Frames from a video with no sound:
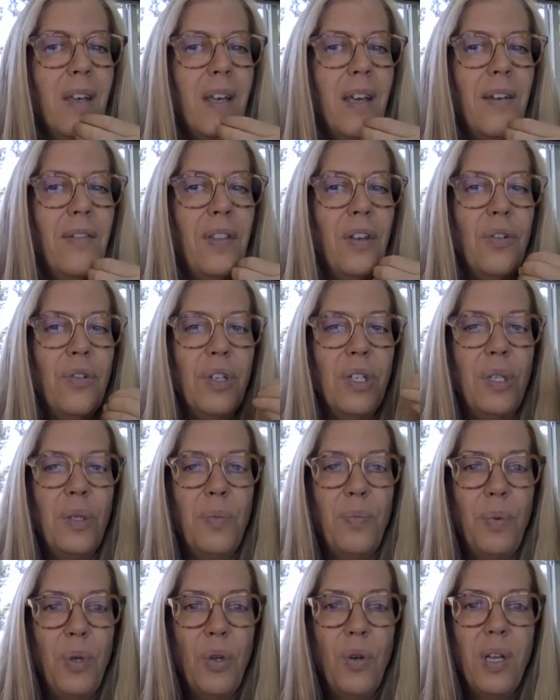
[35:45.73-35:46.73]
If they're
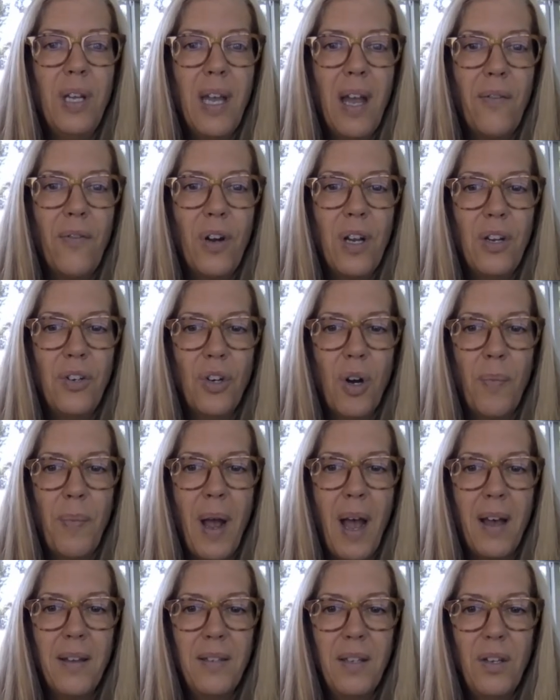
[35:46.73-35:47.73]
disputing every inch our
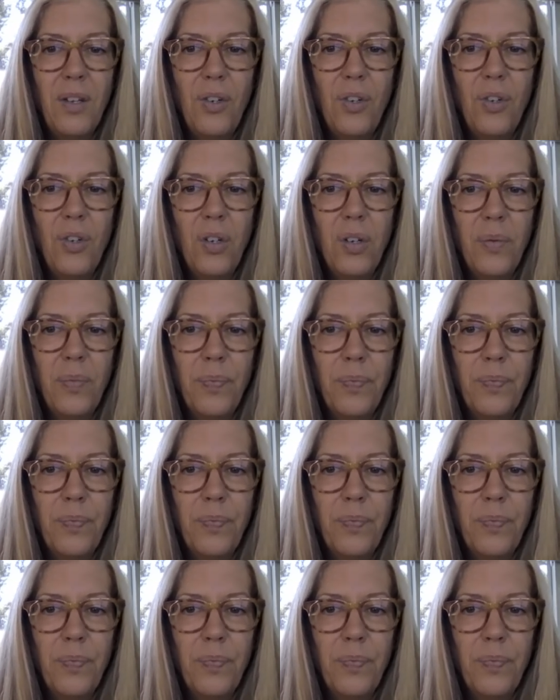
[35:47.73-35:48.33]
passage,